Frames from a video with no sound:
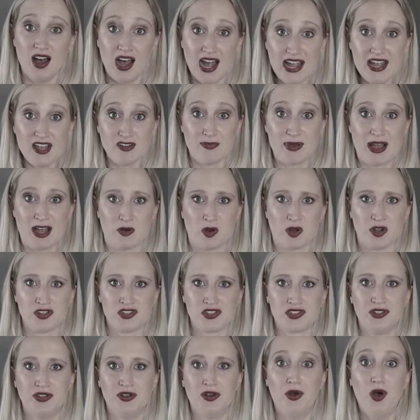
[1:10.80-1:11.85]
I have powers.
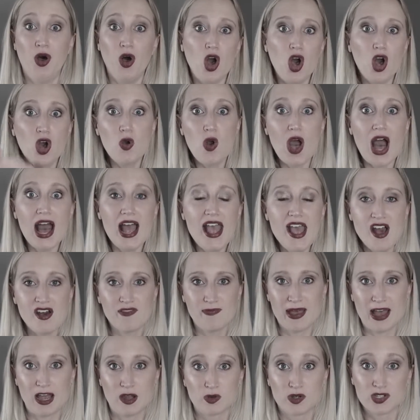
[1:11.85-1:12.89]
Oh, I
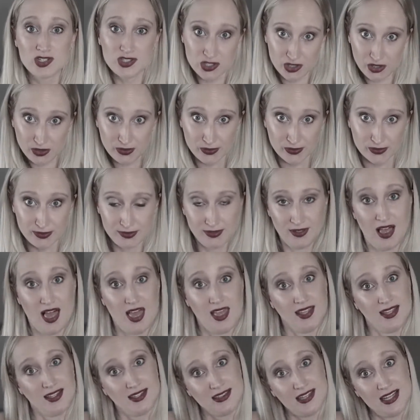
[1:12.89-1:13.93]
have powers too.
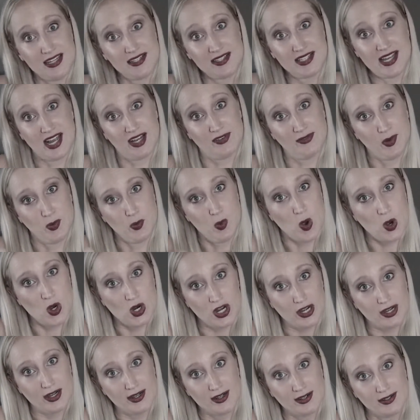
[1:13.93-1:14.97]
Let's have a
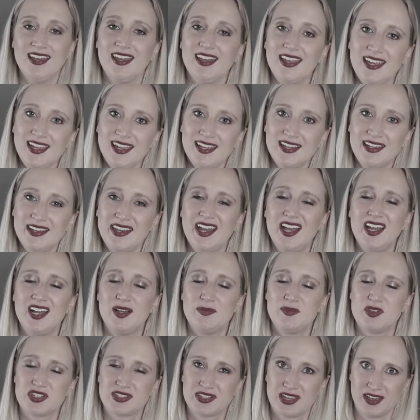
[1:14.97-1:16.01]
war and
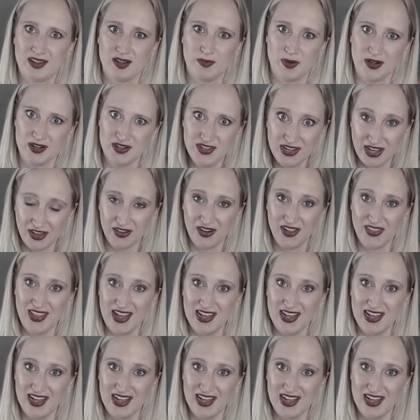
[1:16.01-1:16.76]
I'm just kind of burnt out on